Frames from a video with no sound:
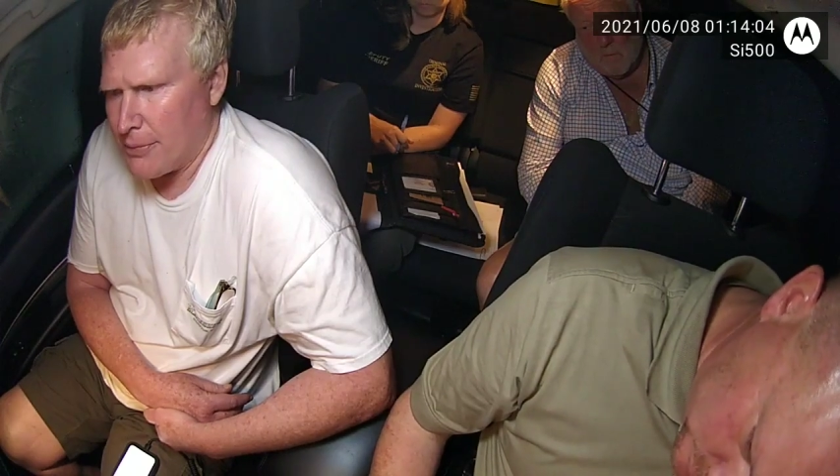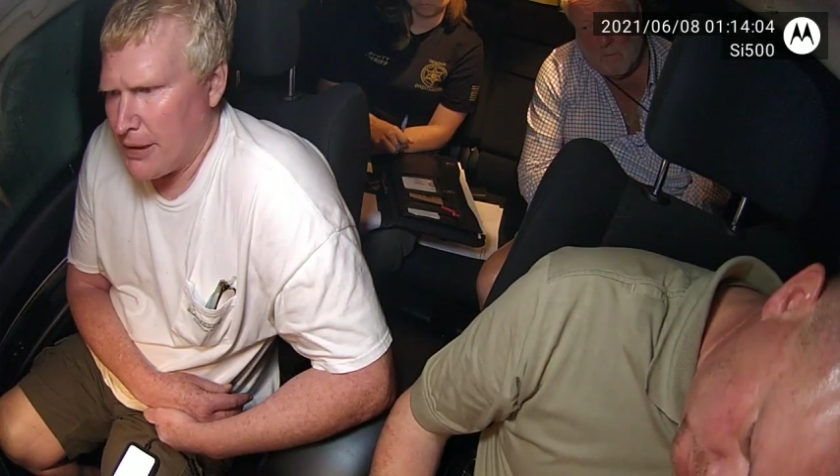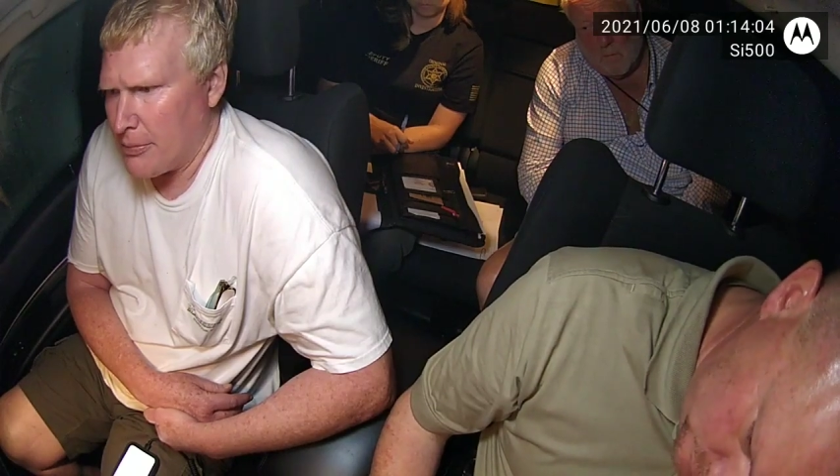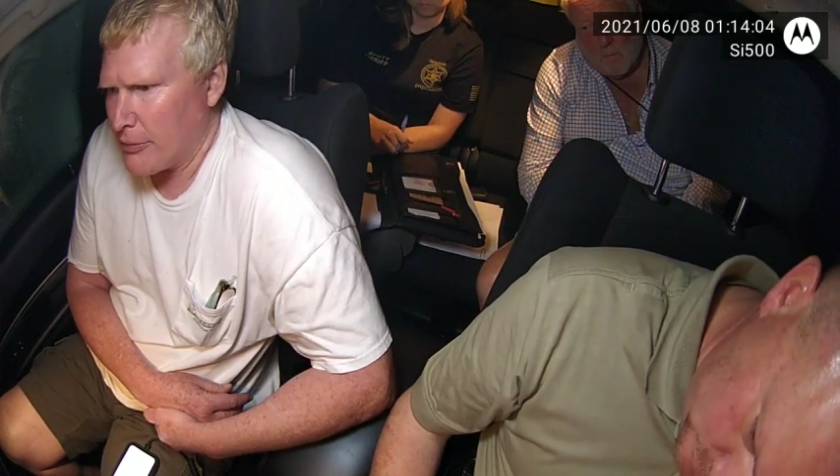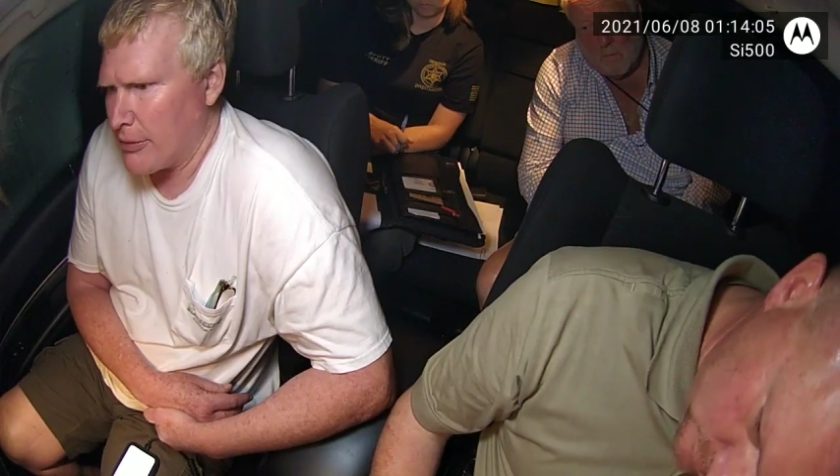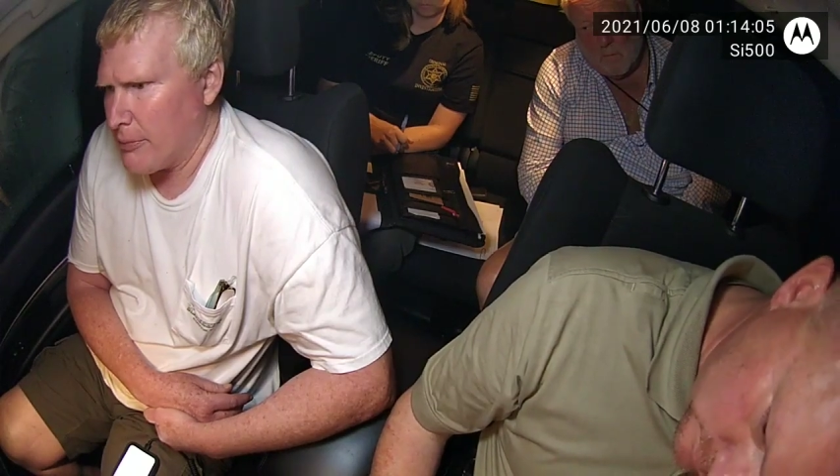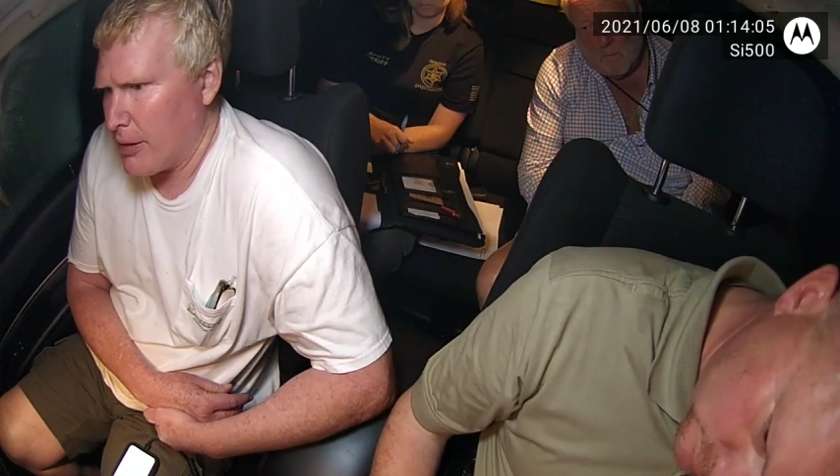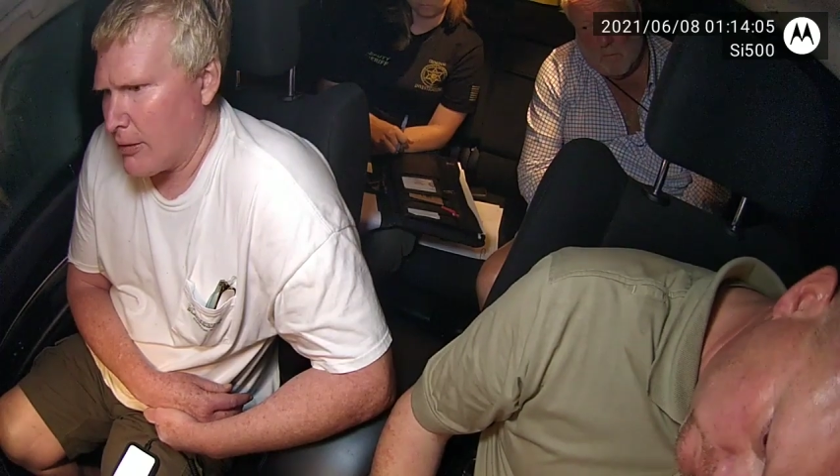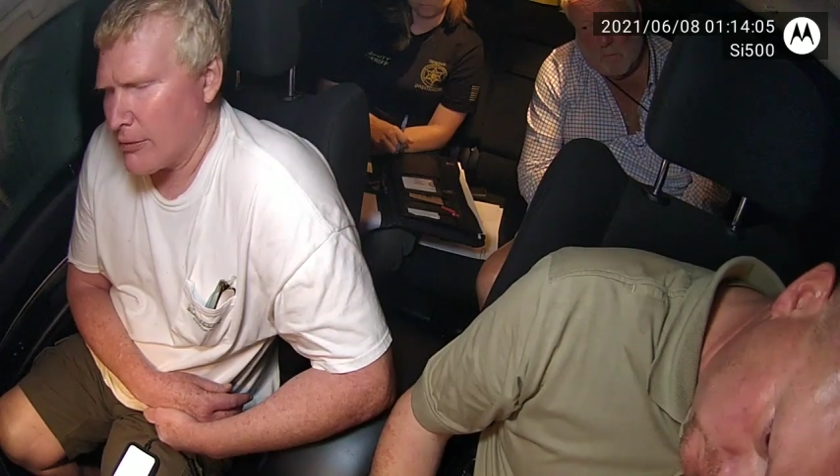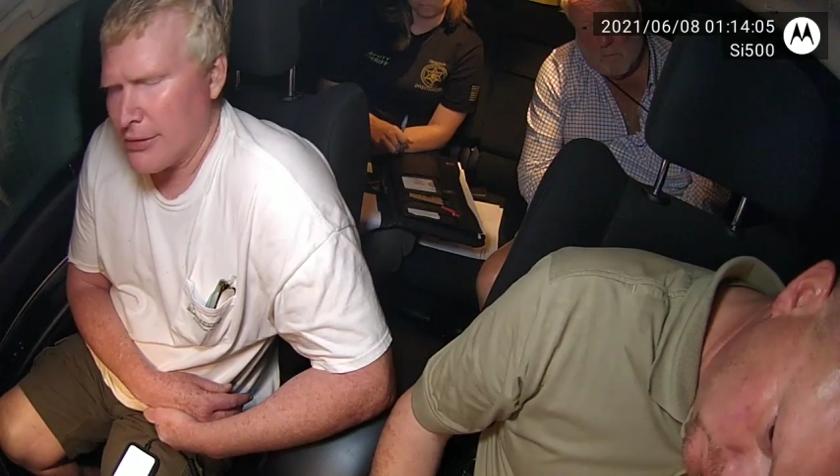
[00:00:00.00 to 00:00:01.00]
people that
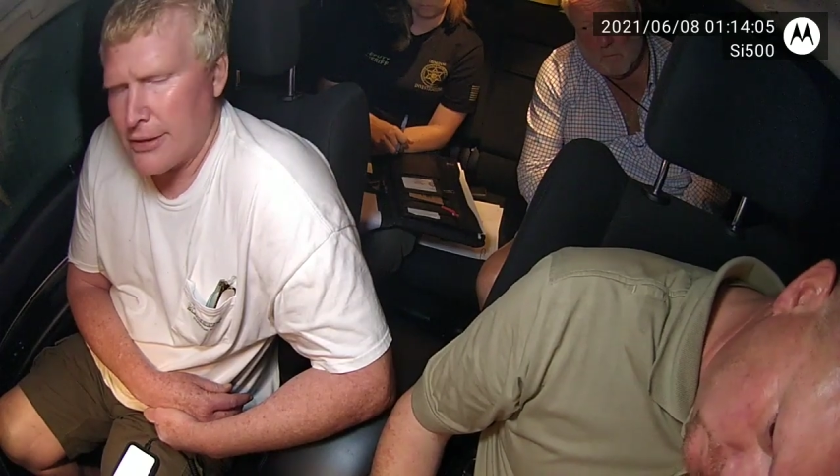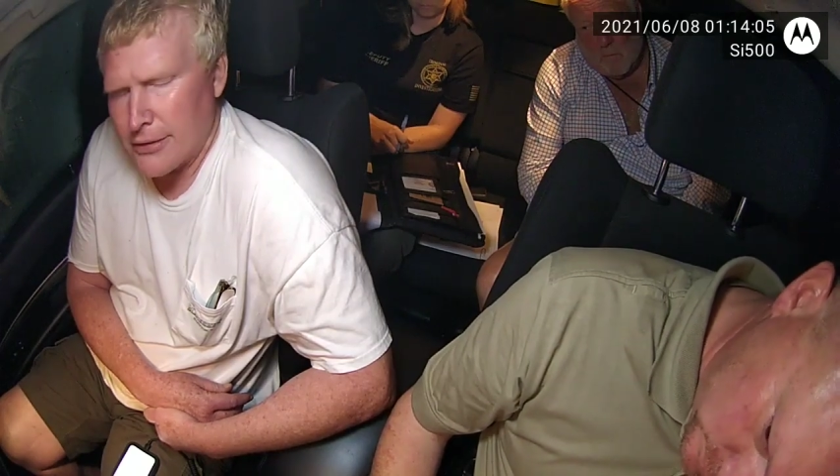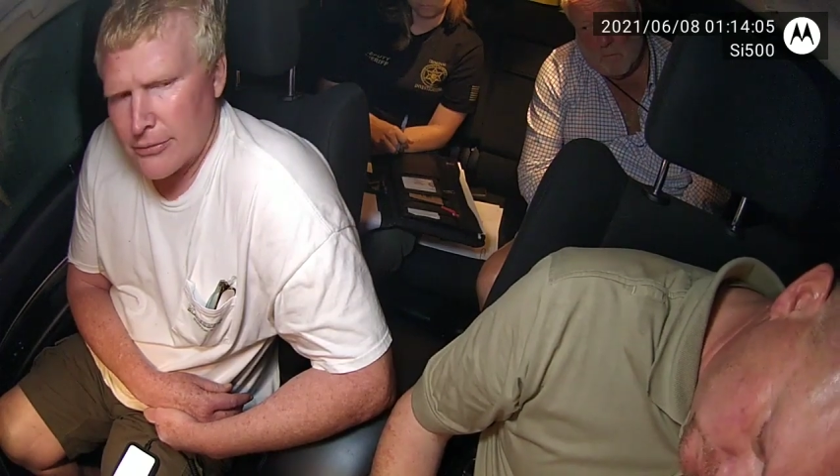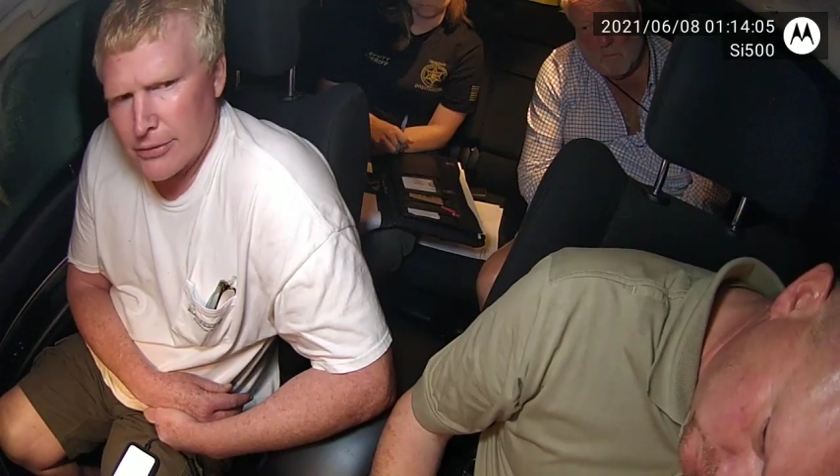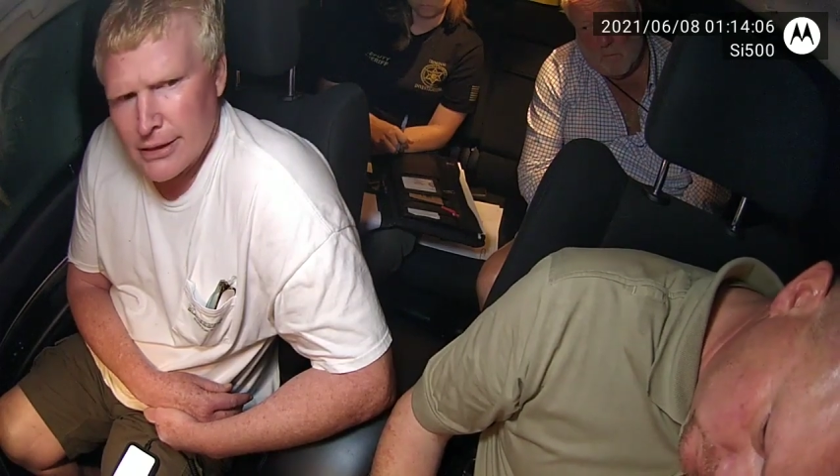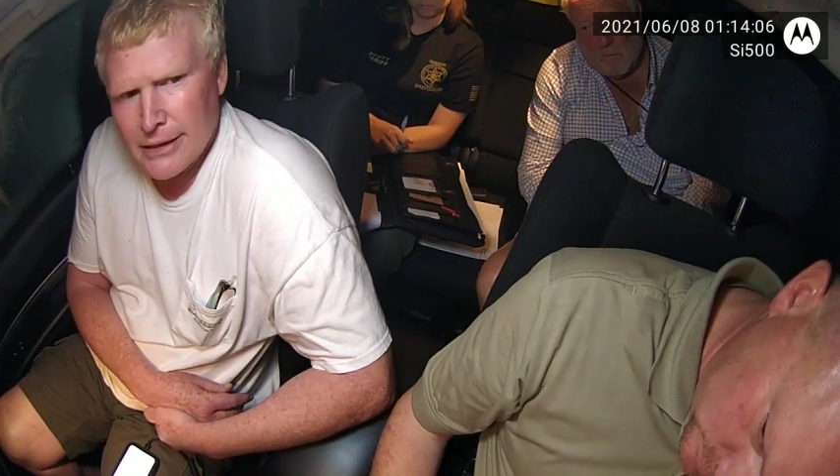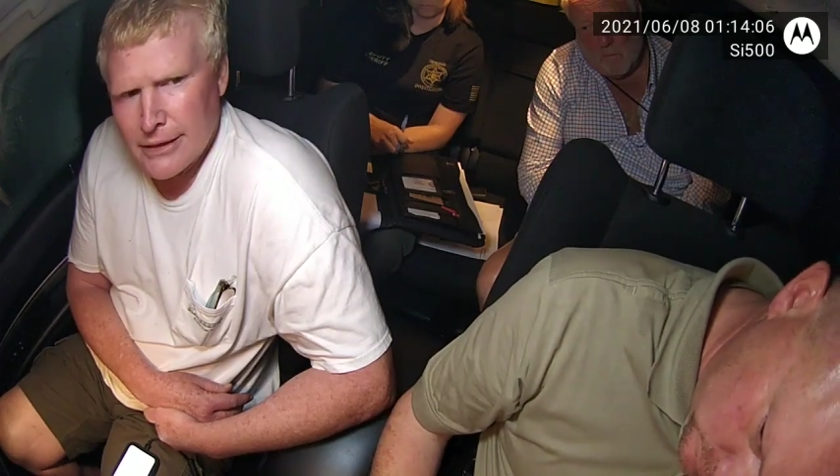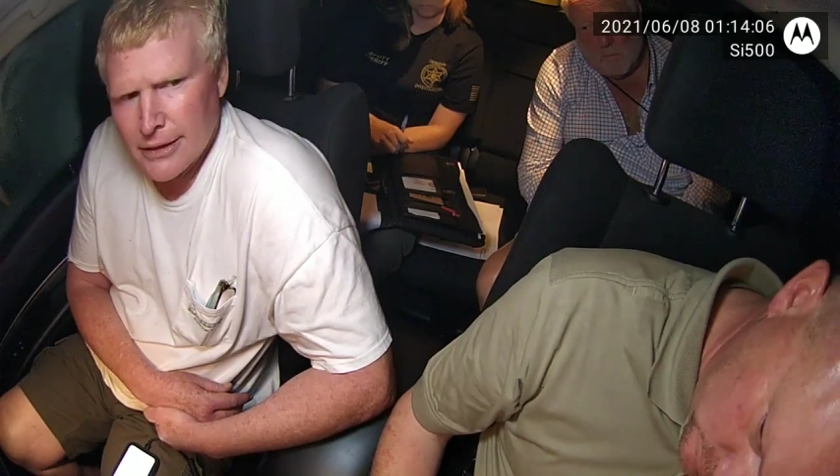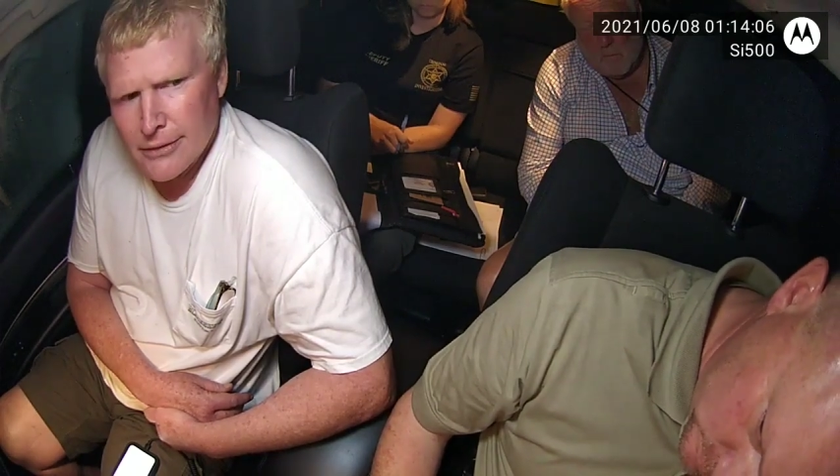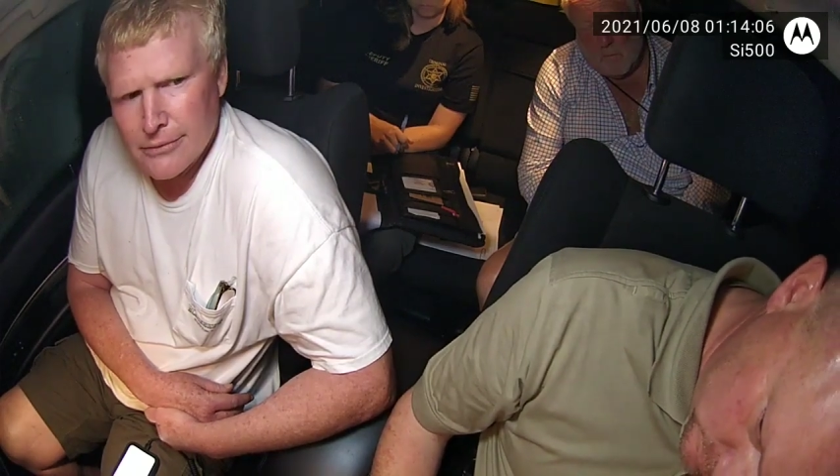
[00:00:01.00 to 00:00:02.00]
Paul didn't really
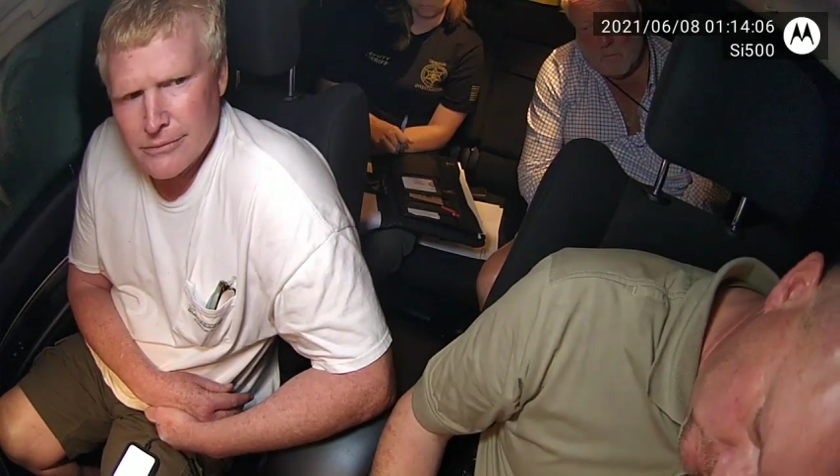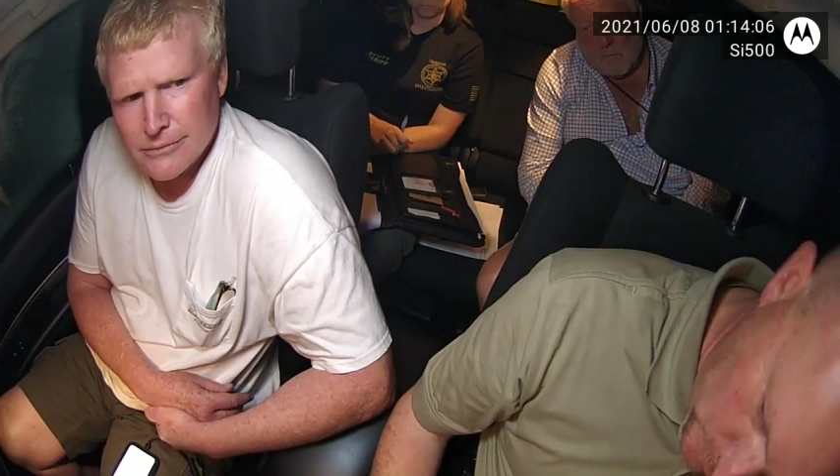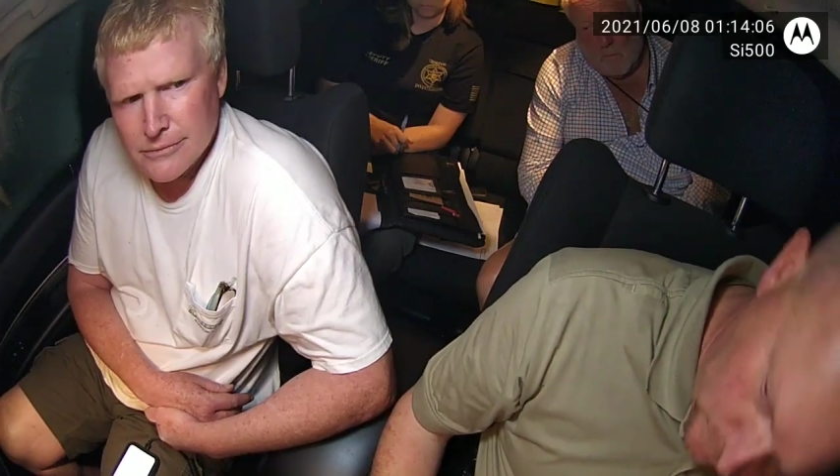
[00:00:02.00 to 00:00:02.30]
know.